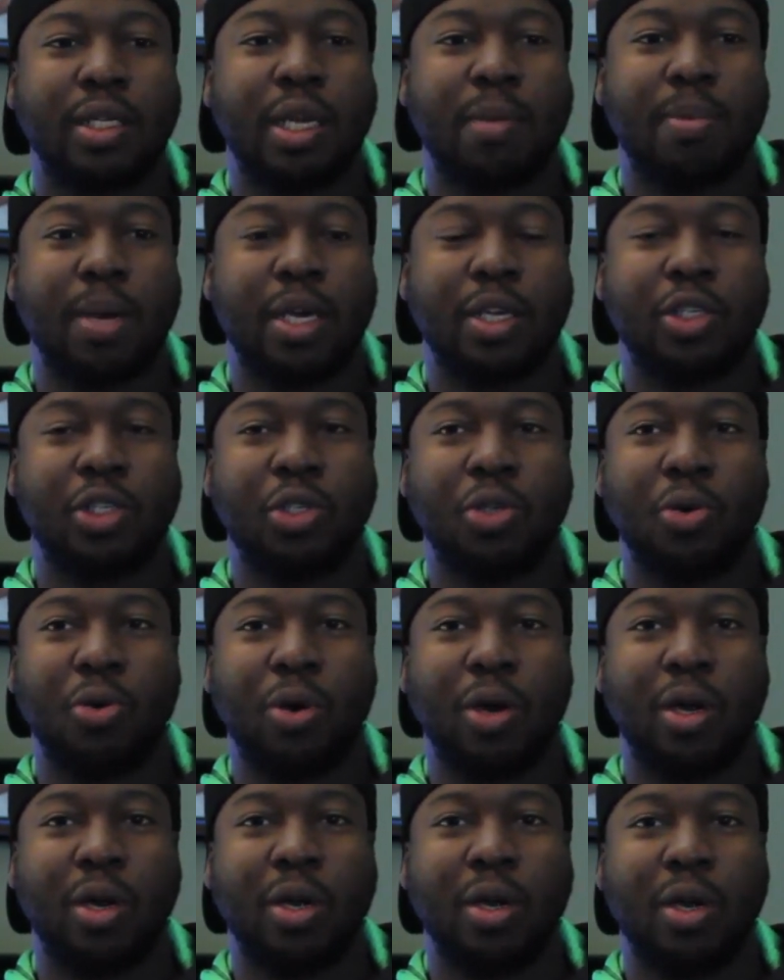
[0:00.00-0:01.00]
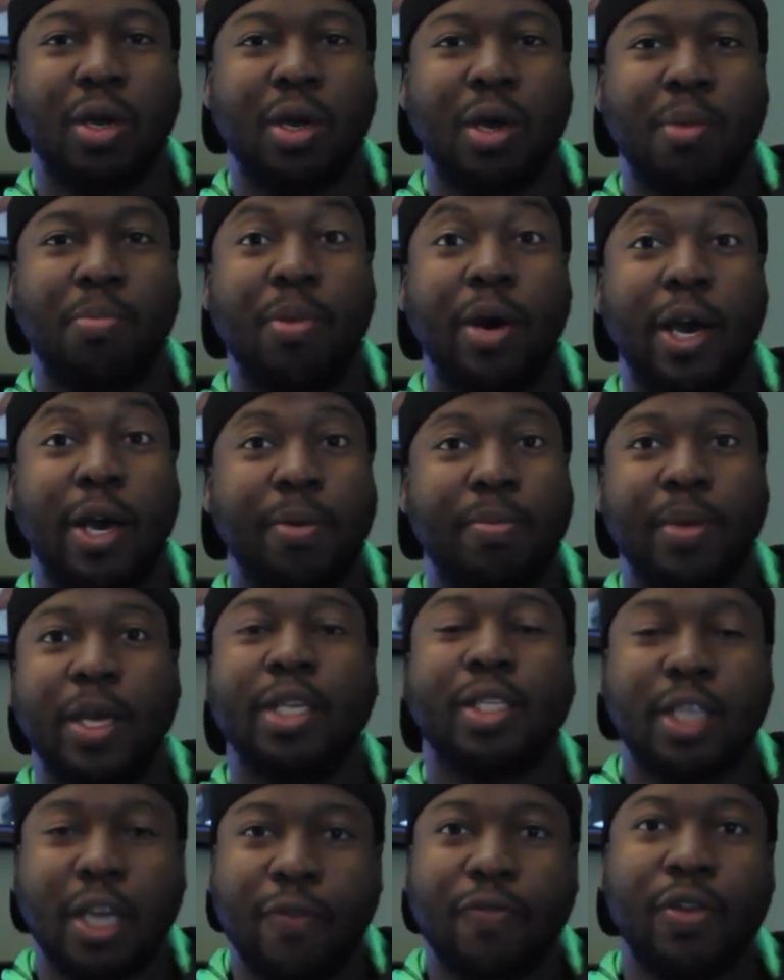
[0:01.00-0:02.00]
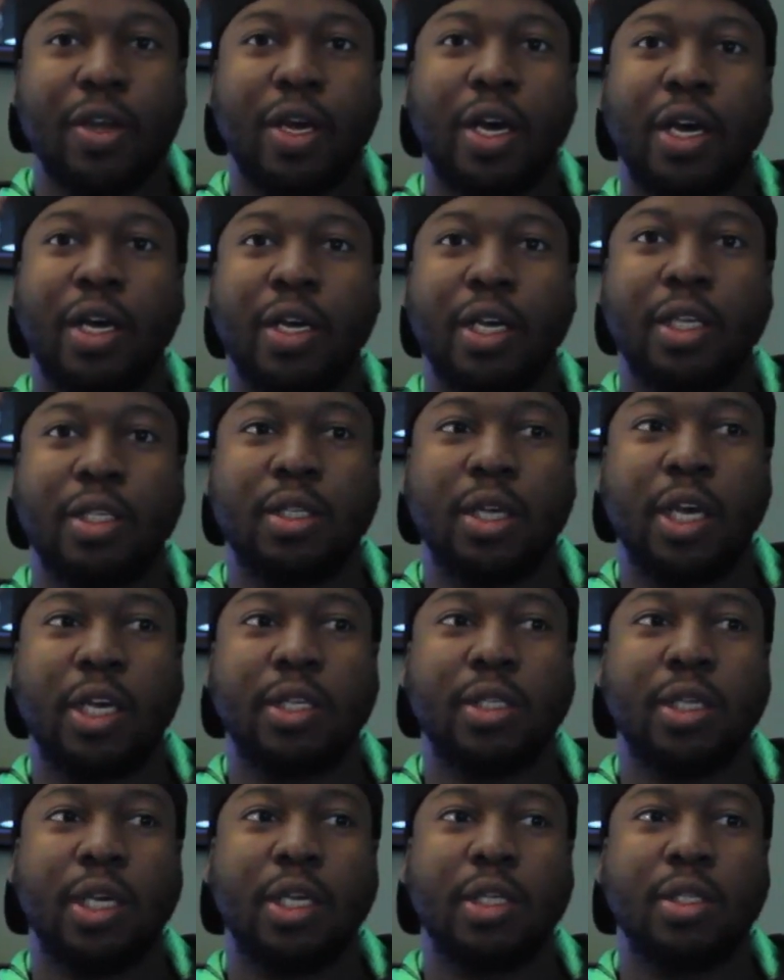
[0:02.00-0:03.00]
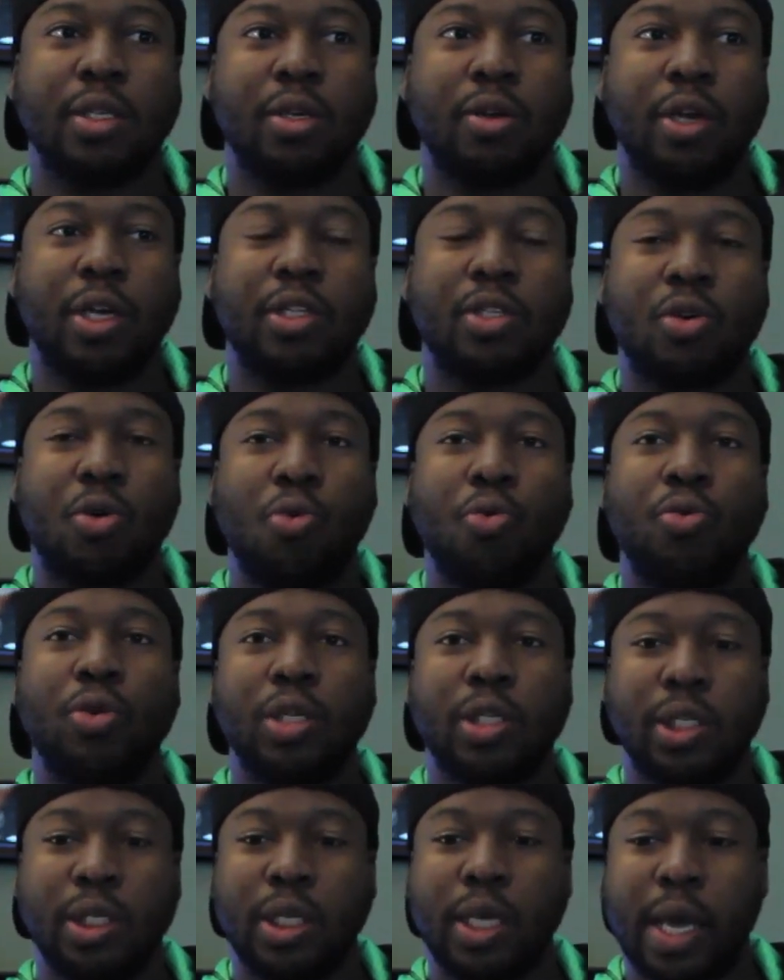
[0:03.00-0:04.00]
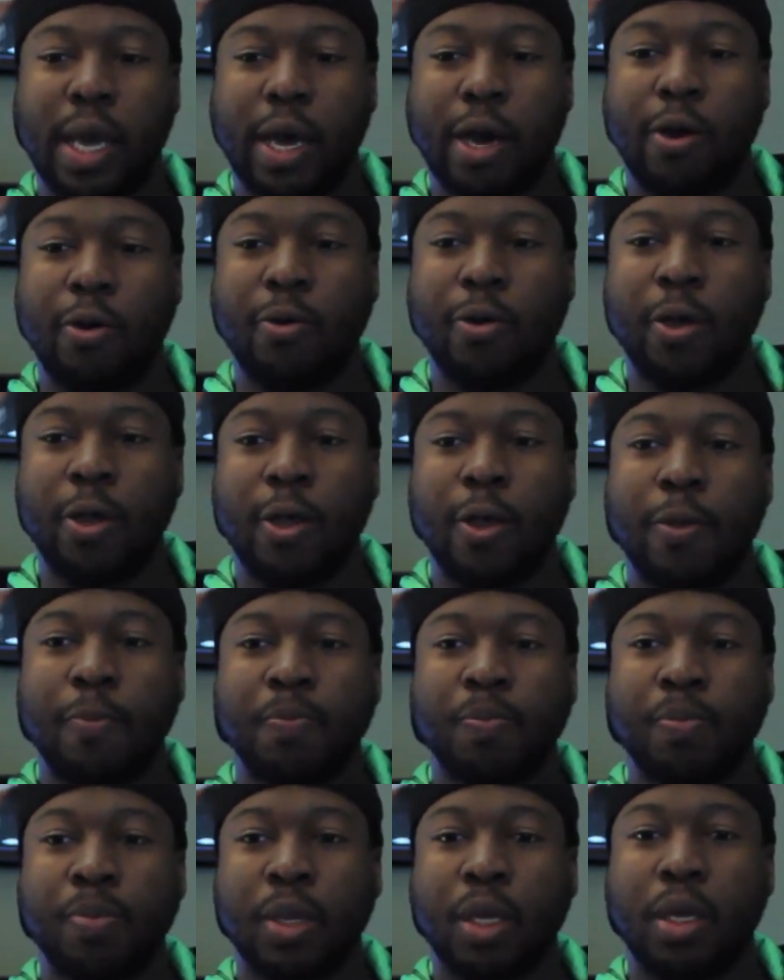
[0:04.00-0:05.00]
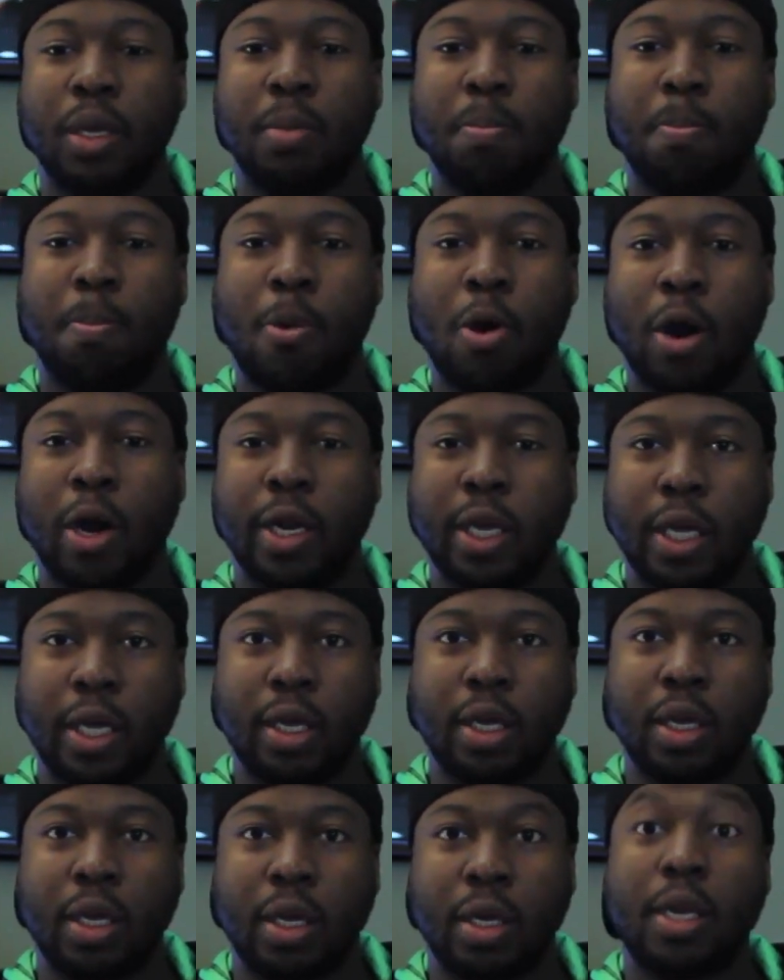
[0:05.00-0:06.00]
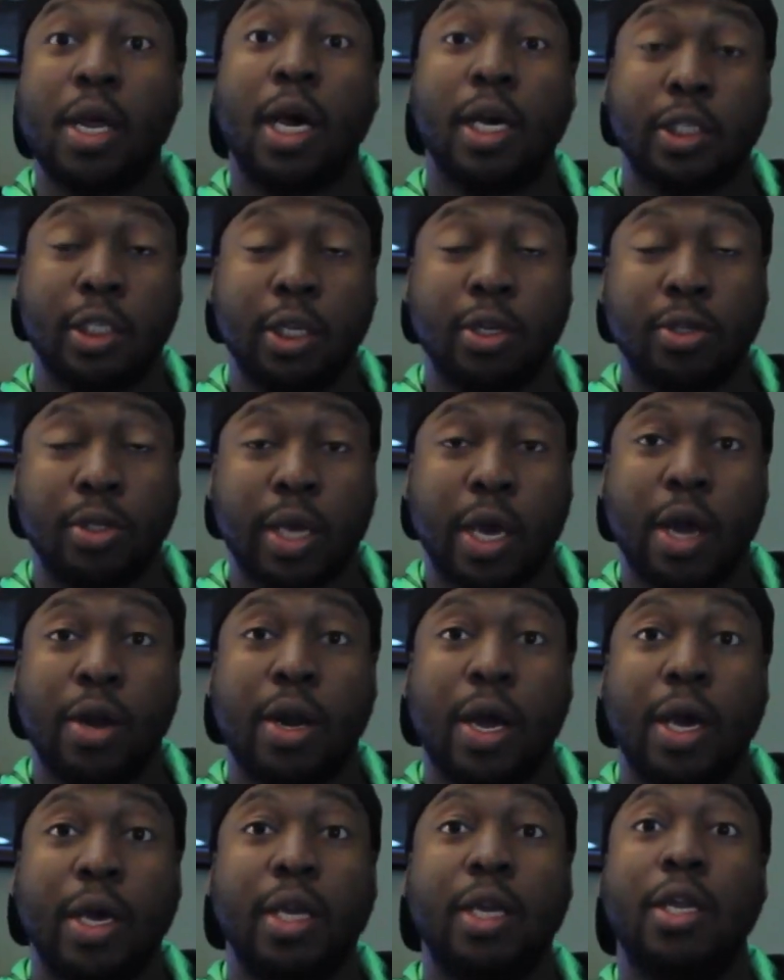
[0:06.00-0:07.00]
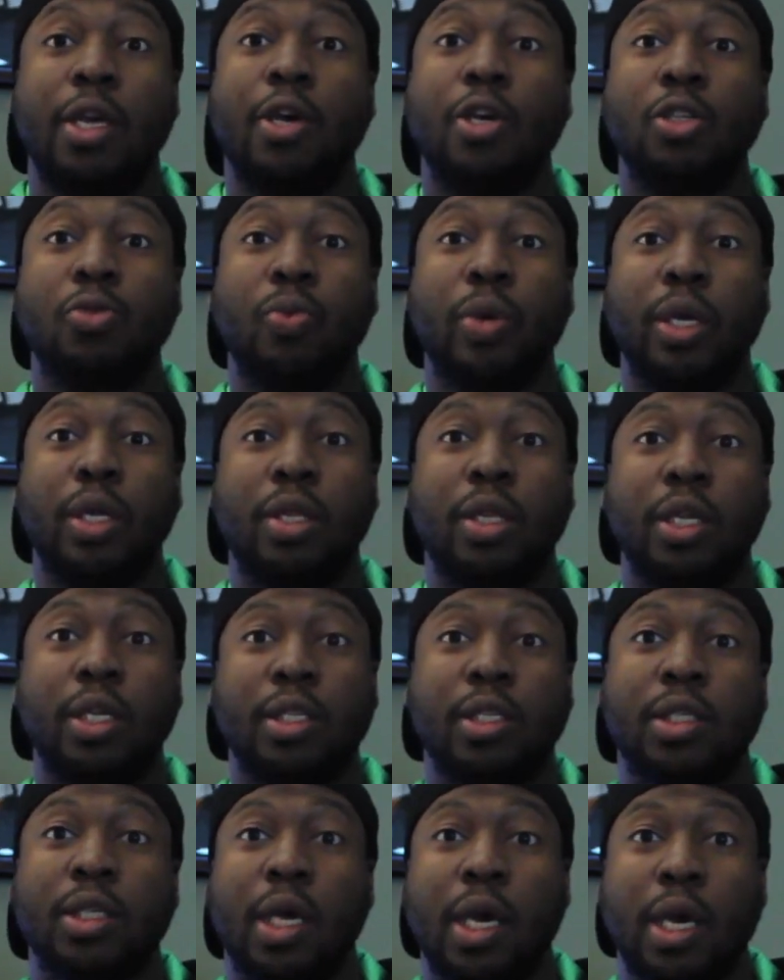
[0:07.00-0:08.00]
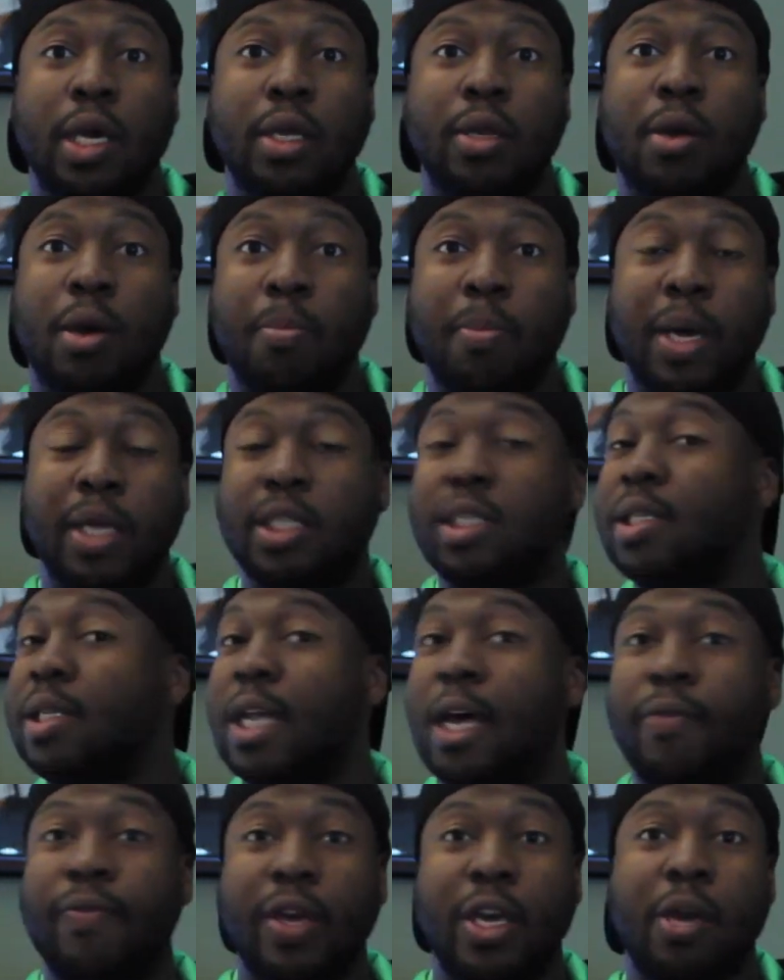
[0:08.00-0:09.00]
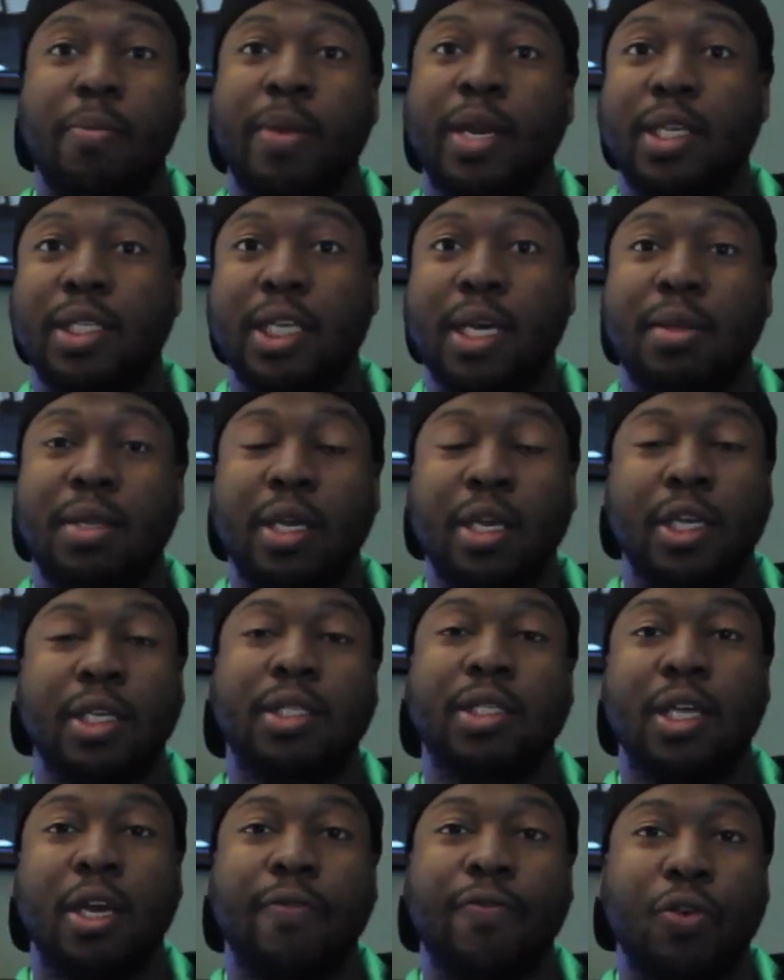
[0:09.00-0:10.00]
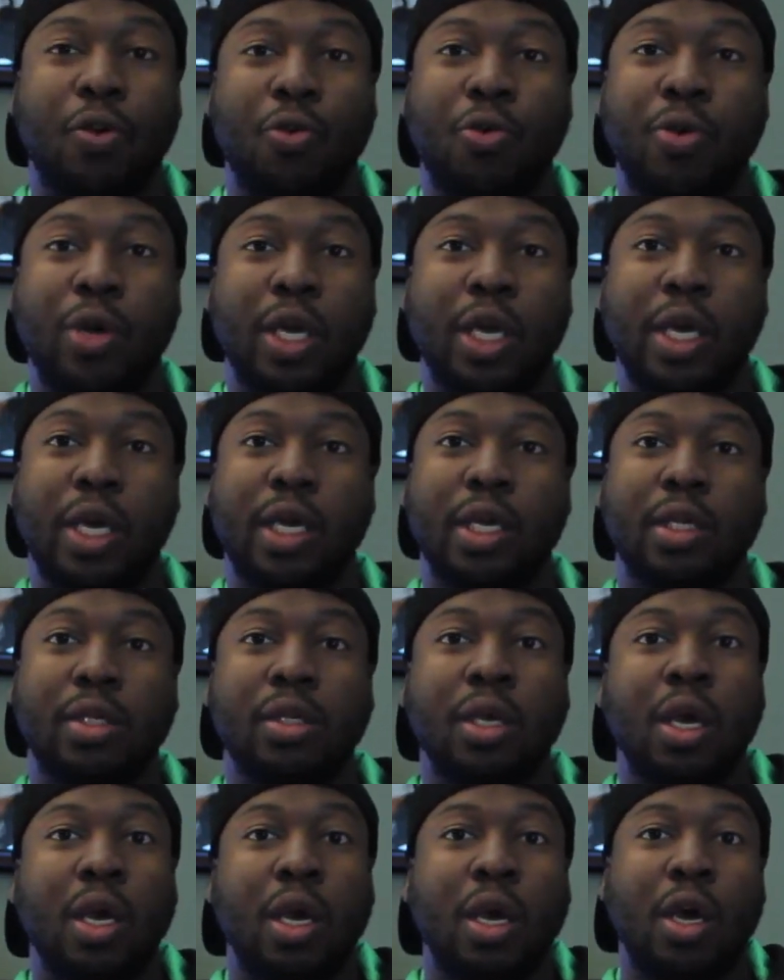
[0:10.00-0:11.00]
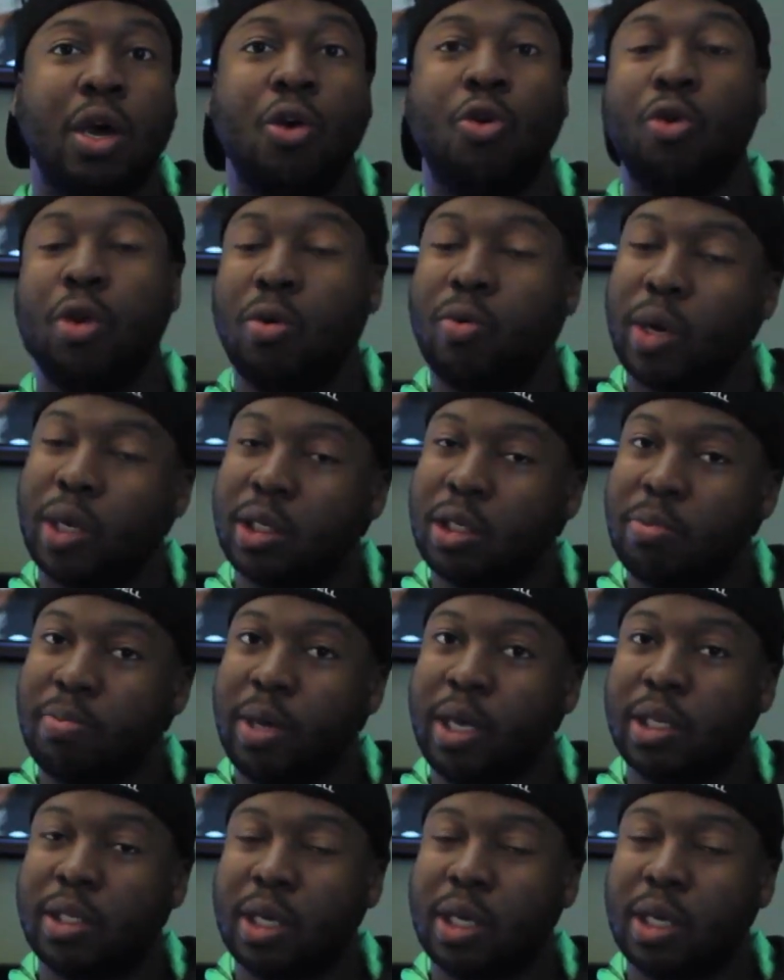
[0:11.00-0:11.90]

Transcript: I'm not sure, but it's definitely it's cool to see how Marty, Don Cheadle's character, how he deals with his son, by just loving him and accepting his son for who he is and who he wants to be.